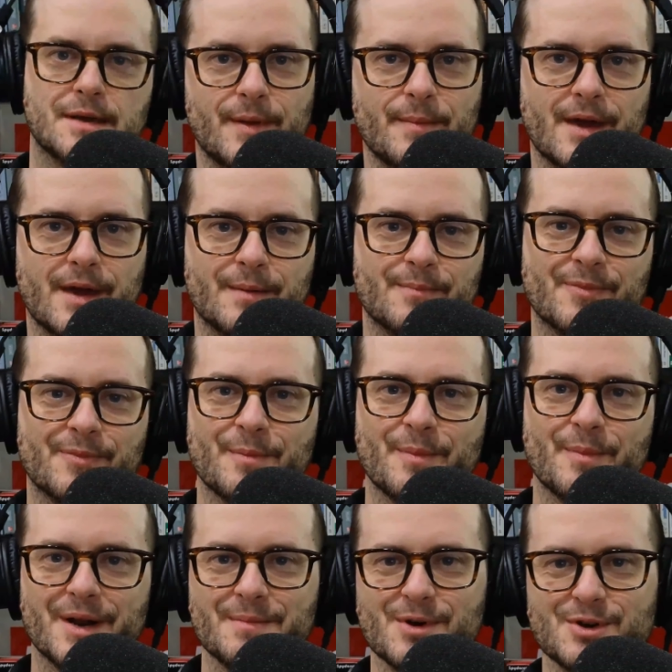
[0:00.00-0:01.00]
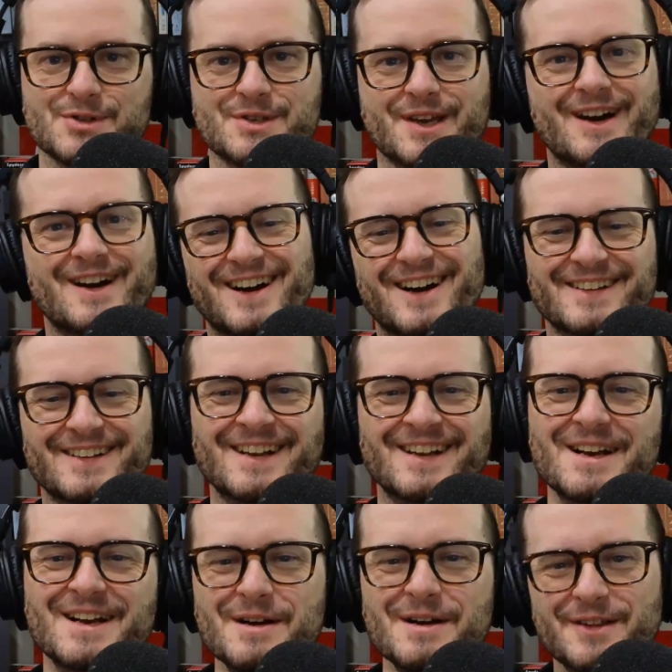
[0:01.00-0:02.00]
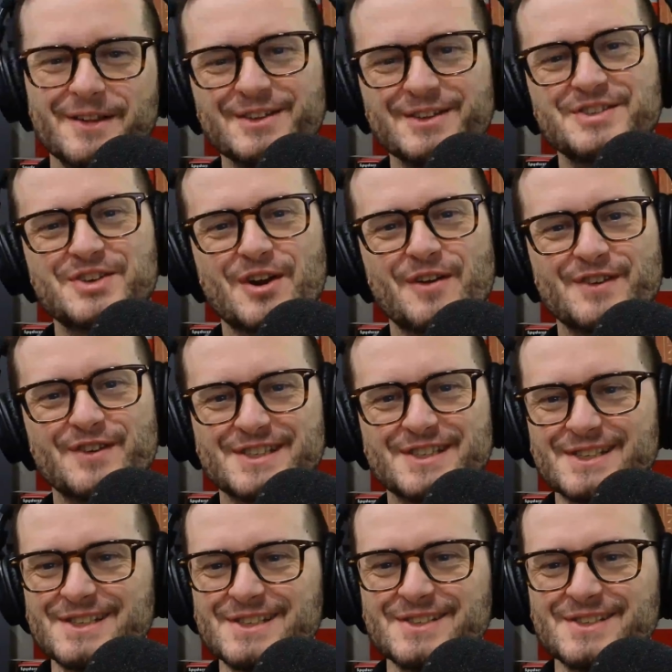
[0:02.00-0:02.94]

they make their money mostly on the services.